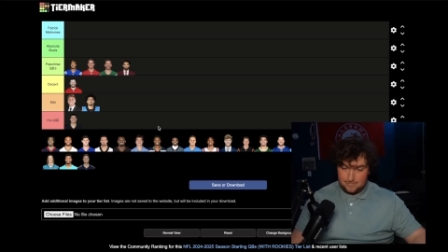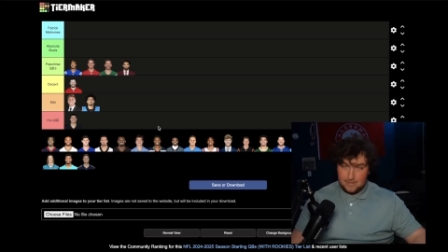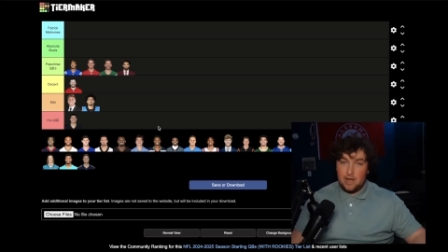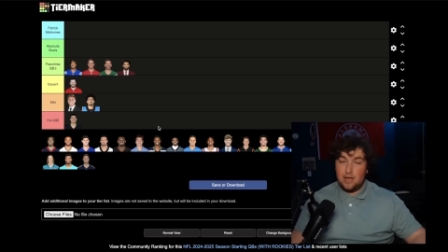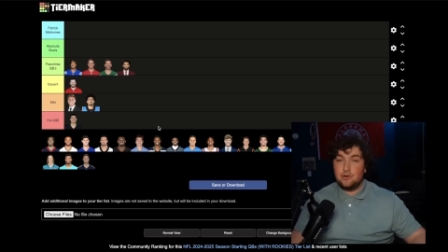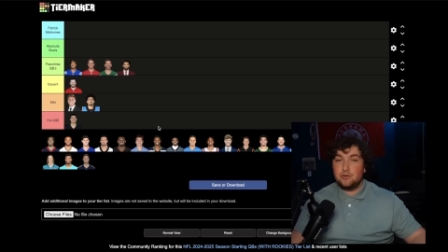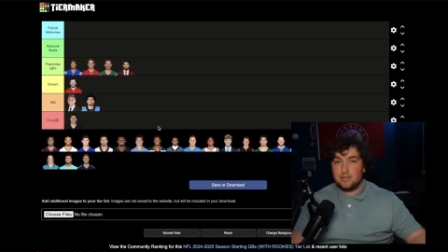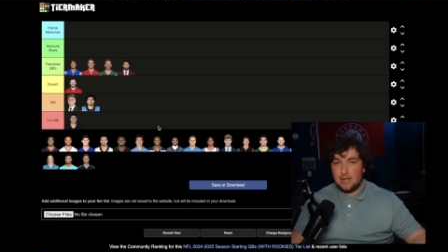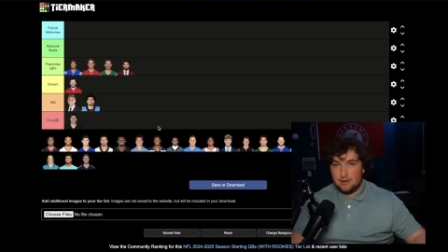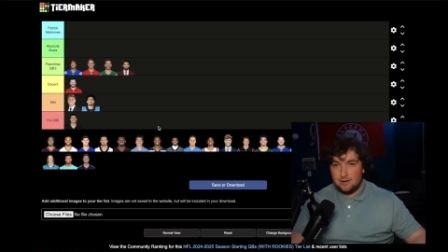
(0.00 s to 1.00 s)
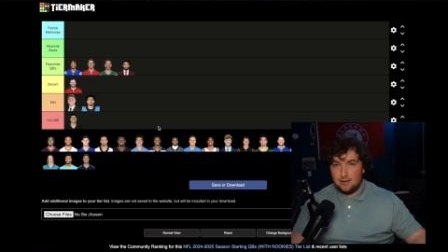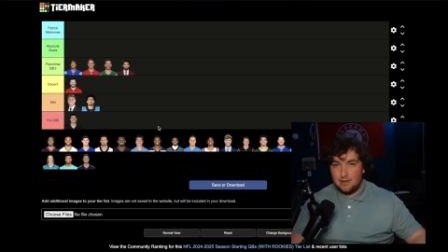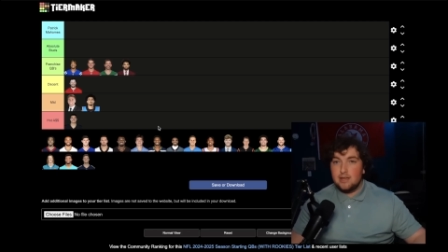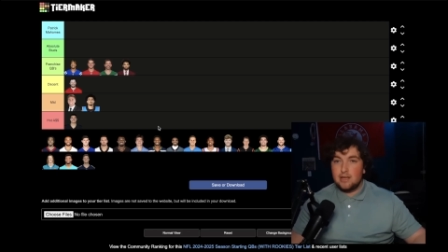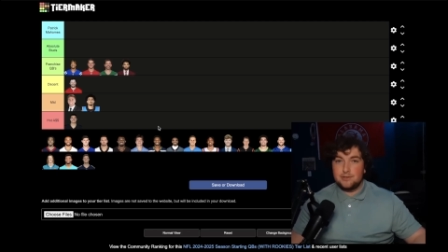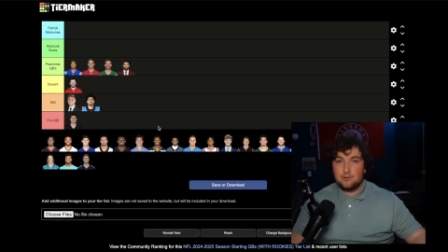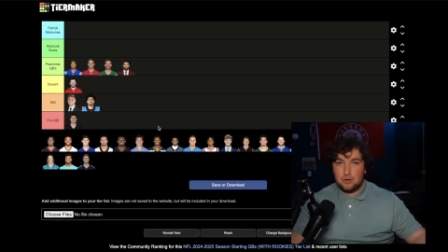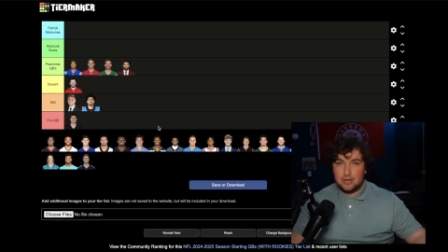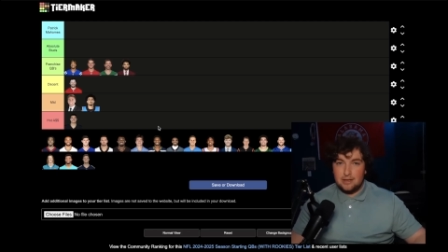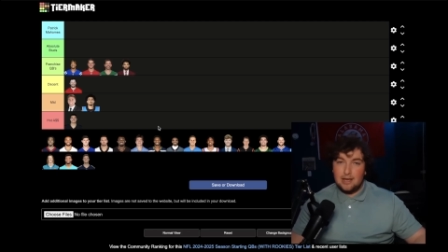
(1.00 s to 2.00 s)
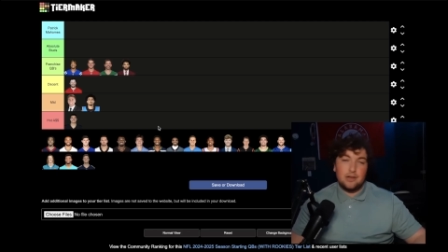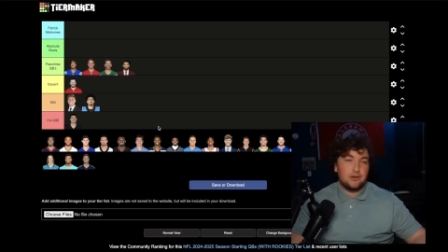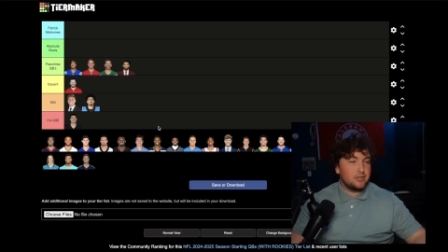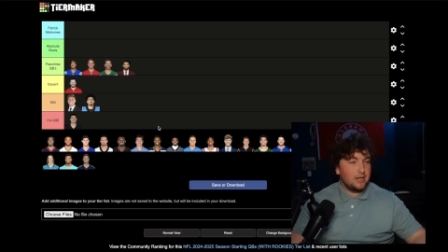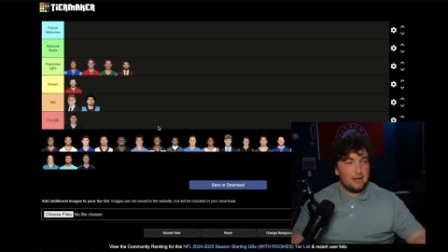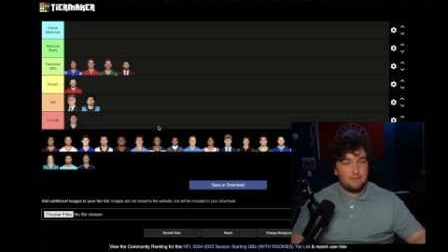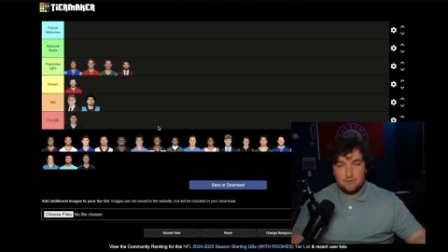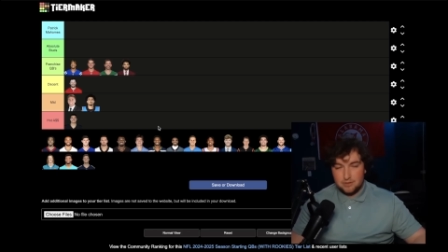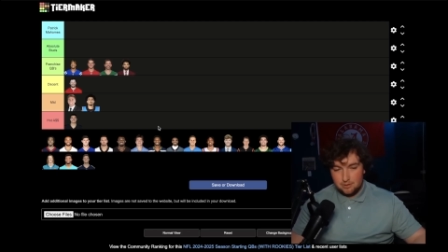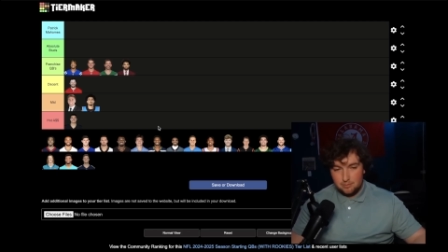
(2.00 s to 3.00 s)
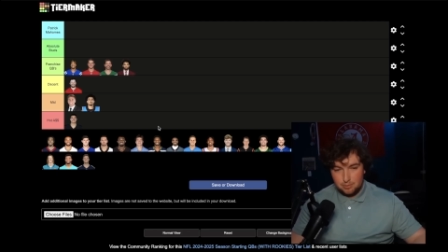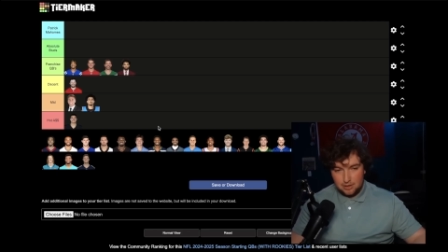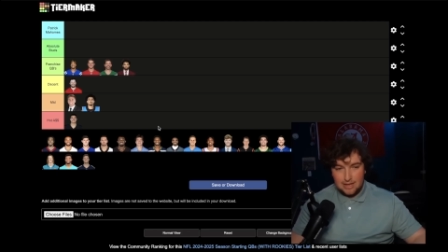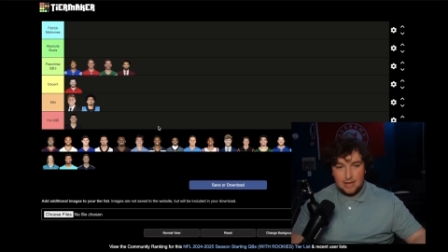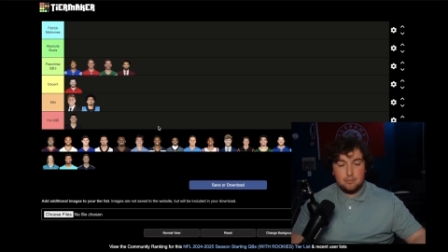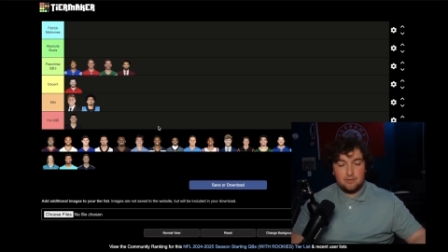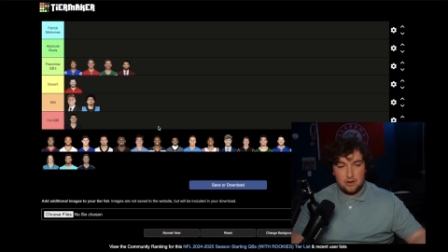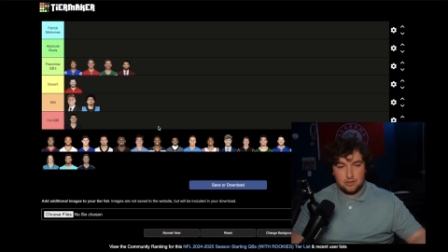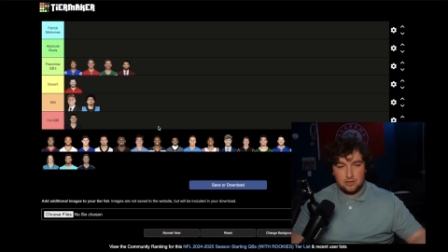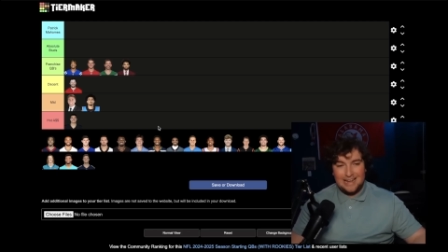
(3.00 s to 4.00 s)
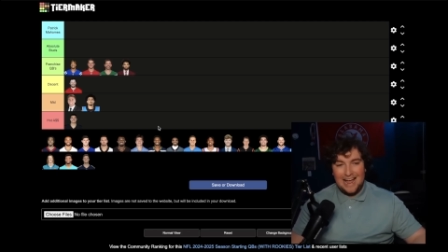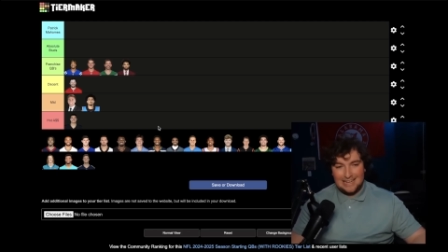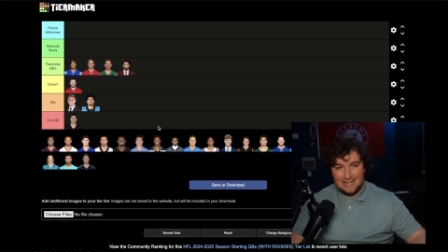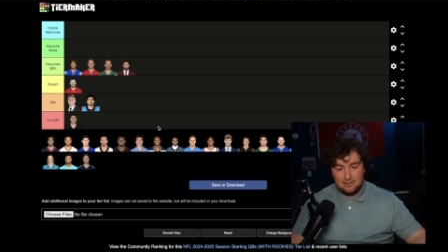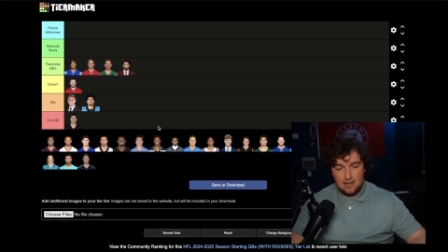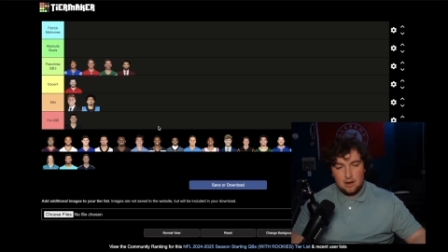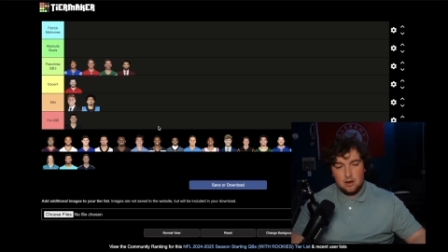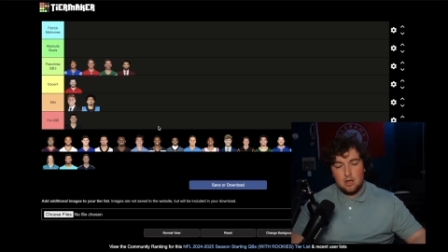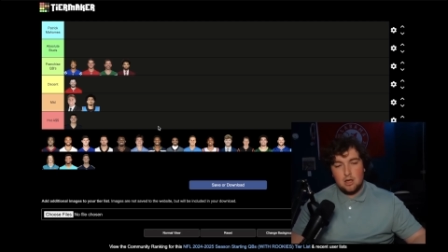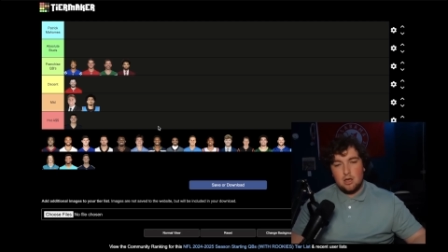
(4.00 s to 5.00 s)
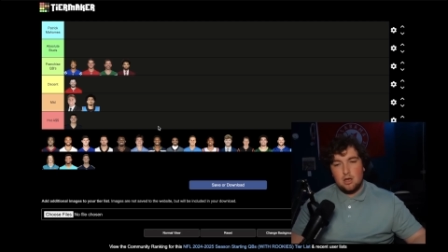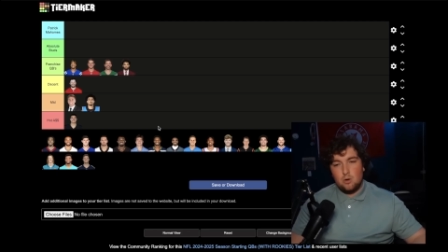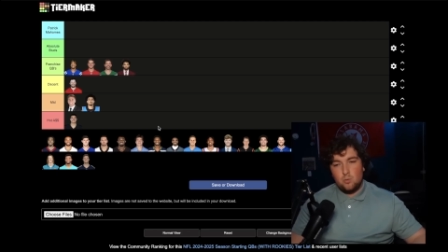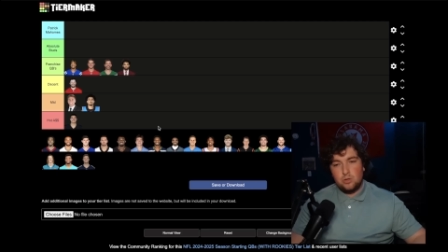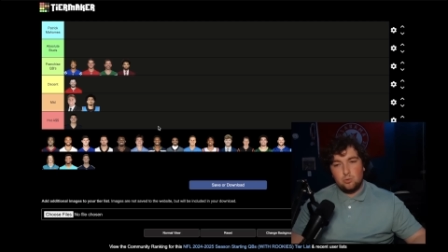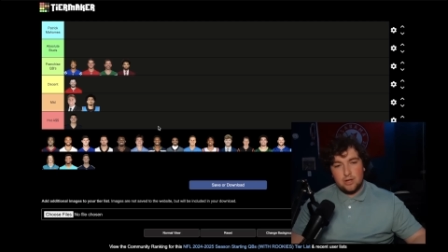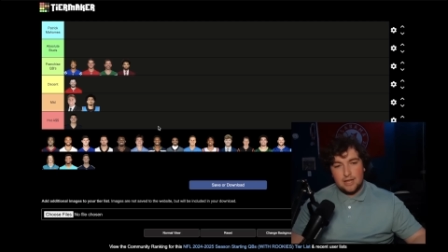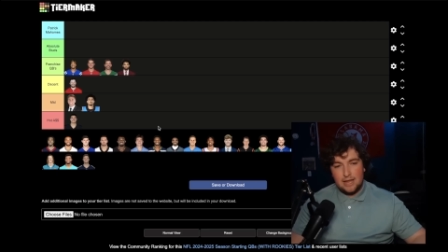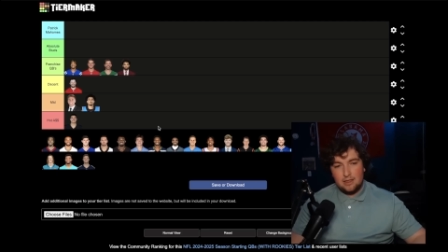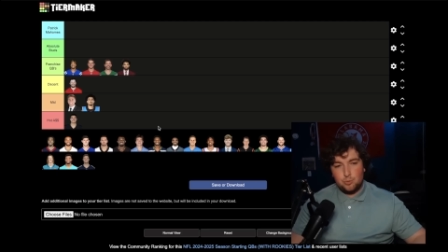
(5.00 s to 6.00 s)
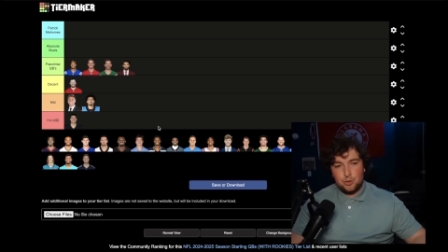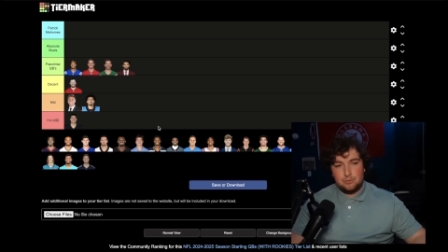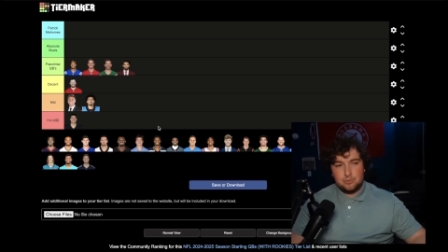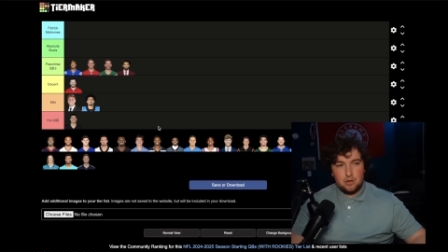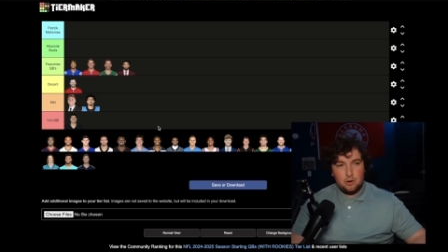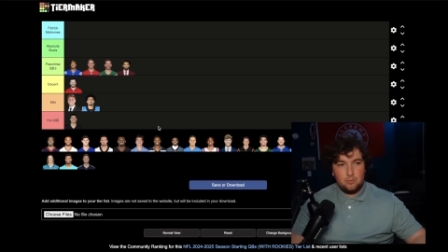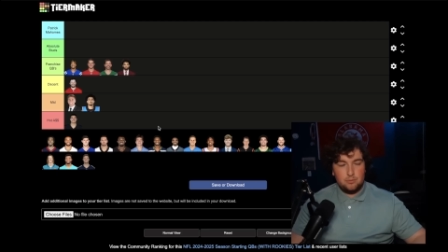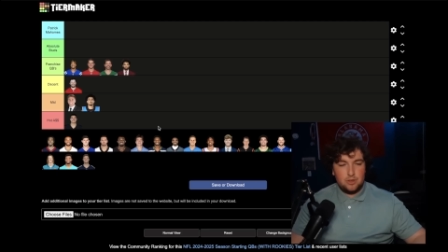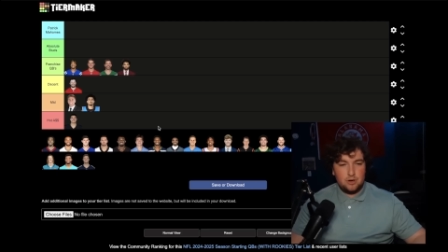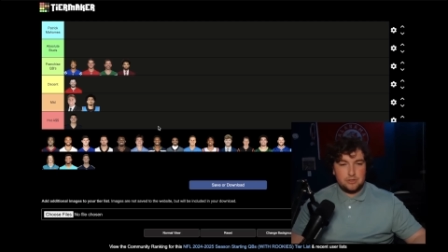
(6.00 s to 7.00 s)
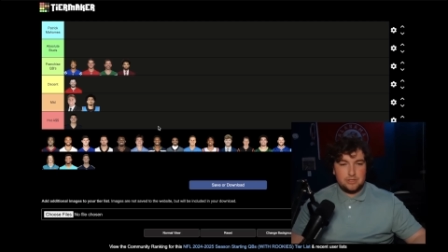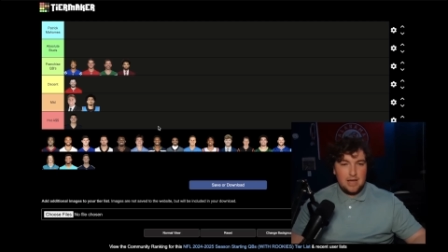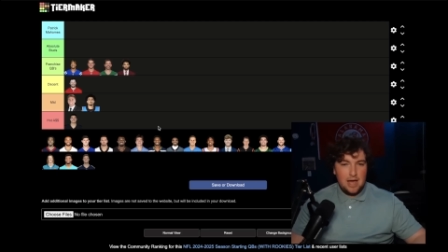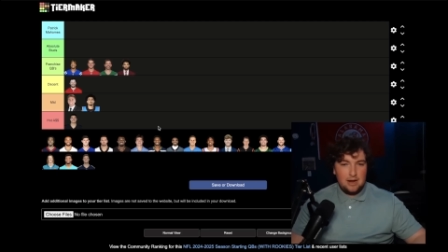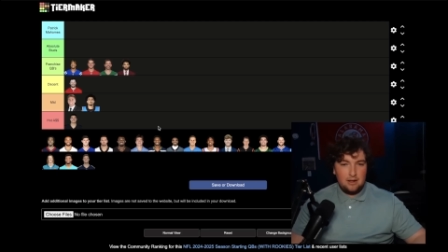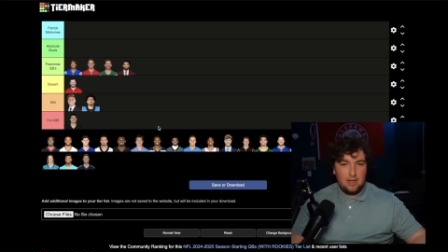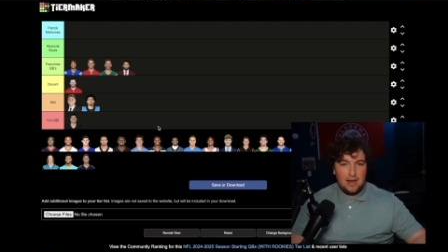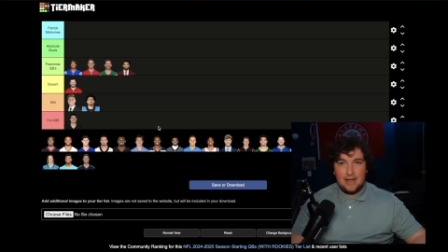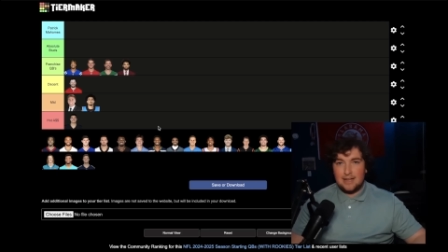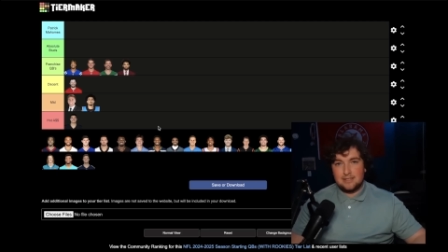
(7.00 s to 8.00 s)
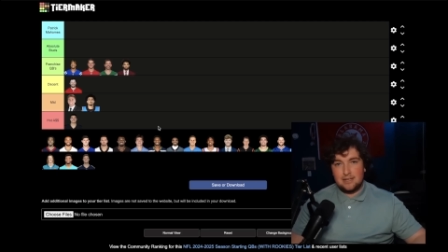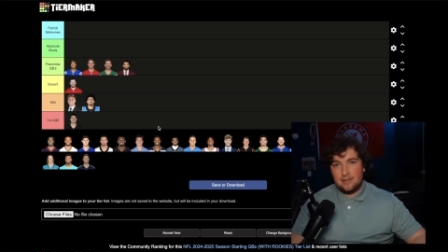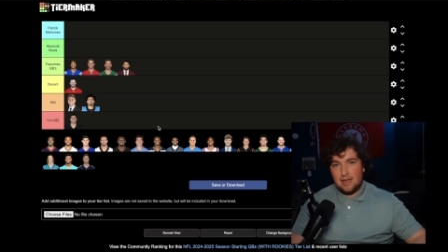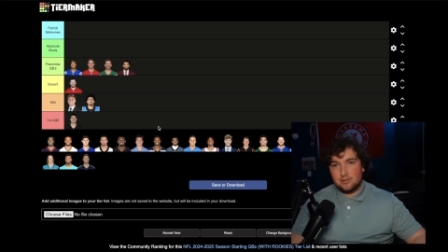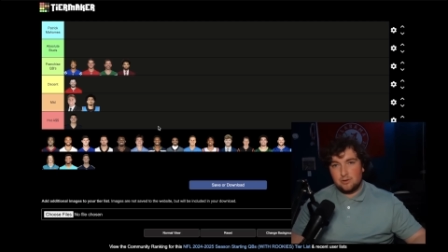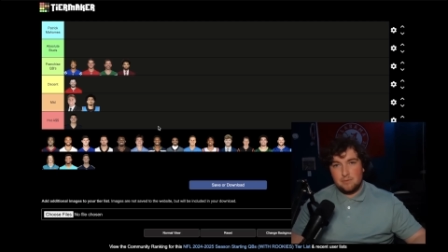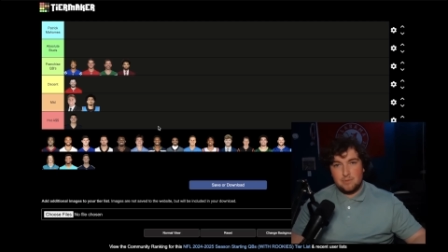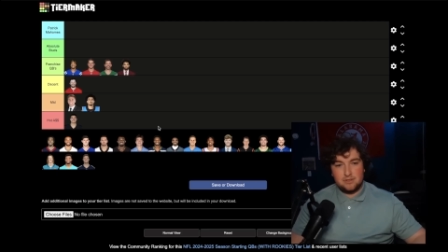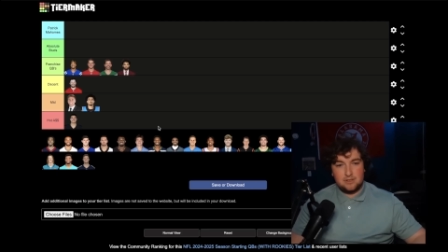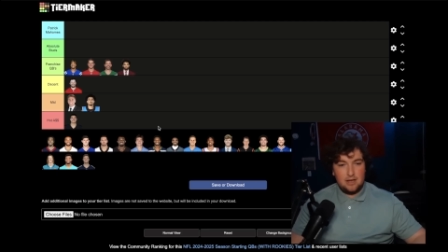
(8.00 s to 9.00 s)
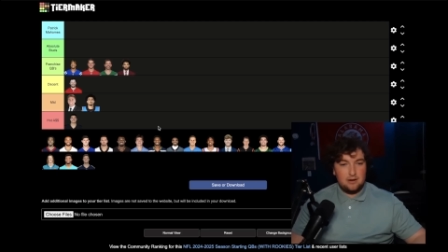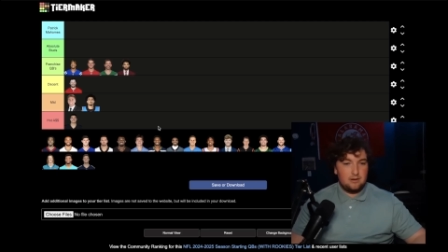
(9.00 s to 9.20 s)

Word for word: I understand he's a rookie. I understand I have never seen him play professionally. I get that. When you look at Caleb Williams, though, there's not a lot I can say that hasn't already been said.